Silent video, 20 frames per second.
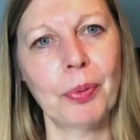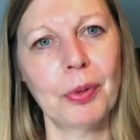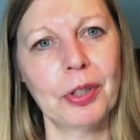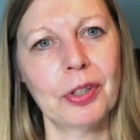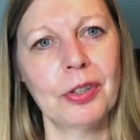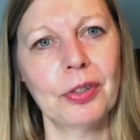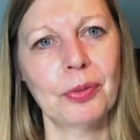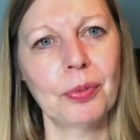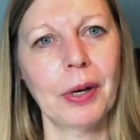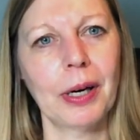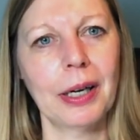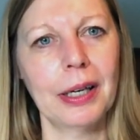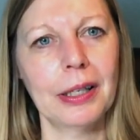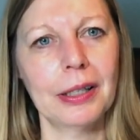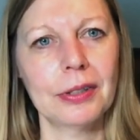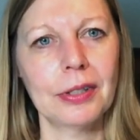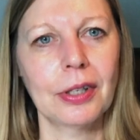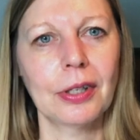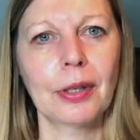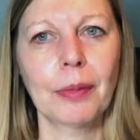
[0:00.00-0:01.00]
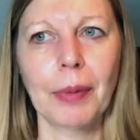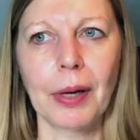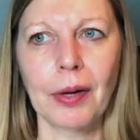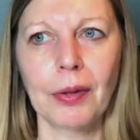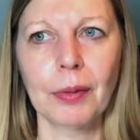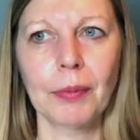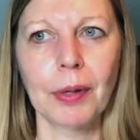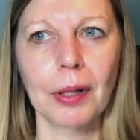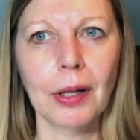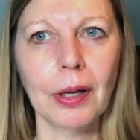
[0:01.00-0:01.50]
which is why I talk
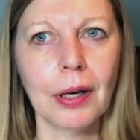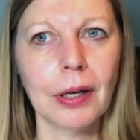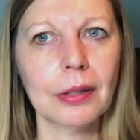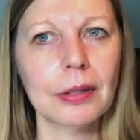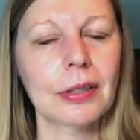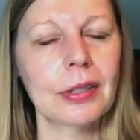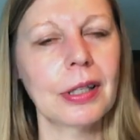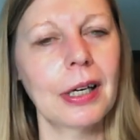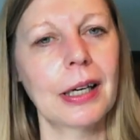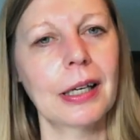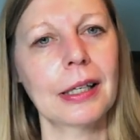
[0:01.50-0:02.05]
about them a lot.